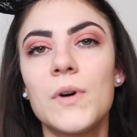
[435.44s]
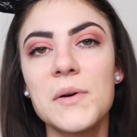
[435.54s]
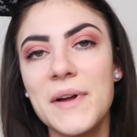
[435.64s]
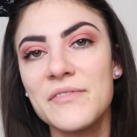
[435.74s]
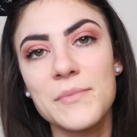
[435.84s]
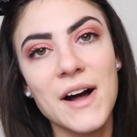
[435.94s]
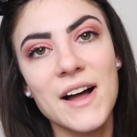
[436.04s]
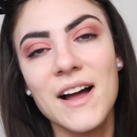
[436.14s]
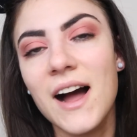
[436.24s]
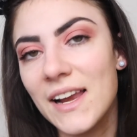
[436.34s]
While I wait for
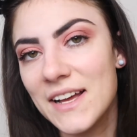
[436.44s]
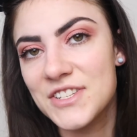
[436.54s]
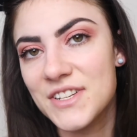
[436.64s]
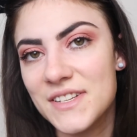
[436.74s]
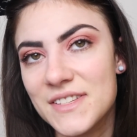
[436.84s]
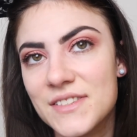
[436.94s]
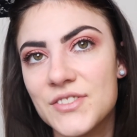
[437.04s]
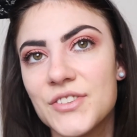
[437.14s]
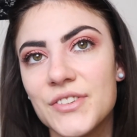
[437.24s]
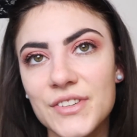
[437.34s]
my eyelashes
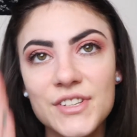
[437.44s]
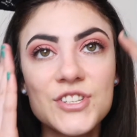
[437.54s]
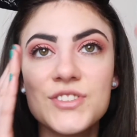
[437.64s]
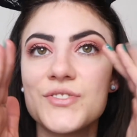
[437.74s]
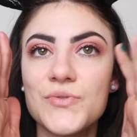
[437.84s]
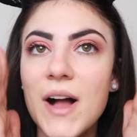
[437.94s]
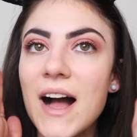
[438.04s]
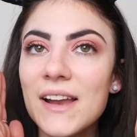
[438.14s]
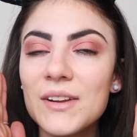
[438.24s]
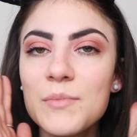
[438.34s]
to just
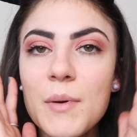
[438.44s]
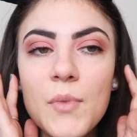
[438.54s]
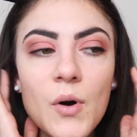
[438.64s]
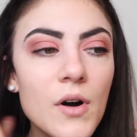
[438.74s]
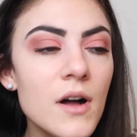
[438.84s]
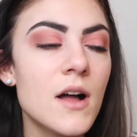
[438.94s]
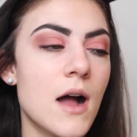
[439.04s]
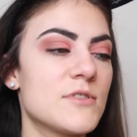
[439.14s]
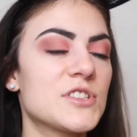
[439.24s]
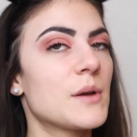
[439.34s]
dry a little bit more,
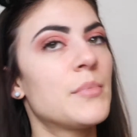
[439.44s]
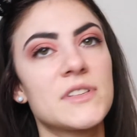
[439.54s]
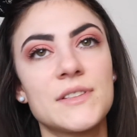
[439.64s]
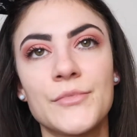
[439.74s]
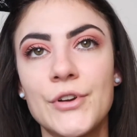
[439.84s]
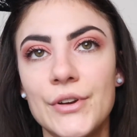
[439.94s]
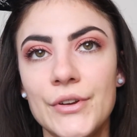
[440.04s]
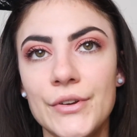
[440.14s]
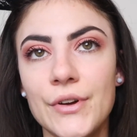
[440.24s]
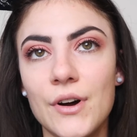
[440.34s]
I'm just going to put some
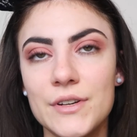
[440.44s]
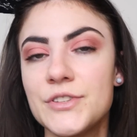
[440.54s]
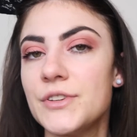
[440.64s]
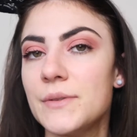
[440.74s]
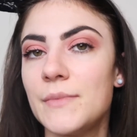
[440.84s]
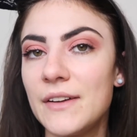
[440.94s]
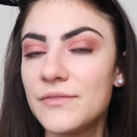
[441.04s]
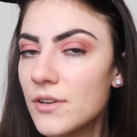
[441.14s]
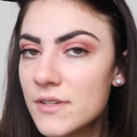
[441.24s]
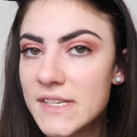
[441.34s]
glue onto my
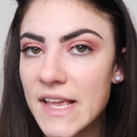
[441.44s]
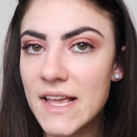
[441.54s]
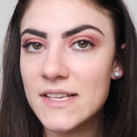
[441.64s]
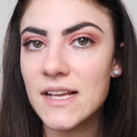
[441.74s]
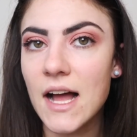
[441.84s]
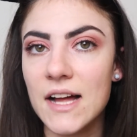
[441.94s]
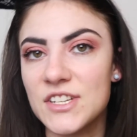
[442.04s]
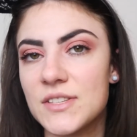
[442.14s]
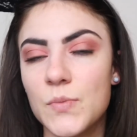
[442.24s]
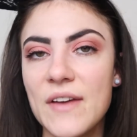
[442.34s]
falsies
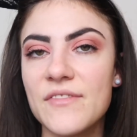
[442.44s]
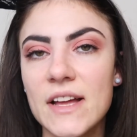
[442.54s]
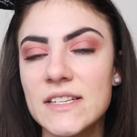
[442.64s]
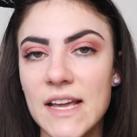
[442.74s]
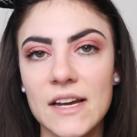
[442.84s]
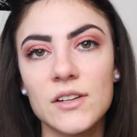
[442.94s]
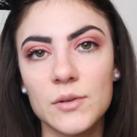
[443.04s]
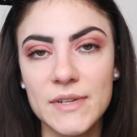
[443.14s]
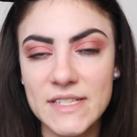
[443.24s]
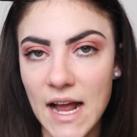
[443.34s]
and just wait for that to get a little bit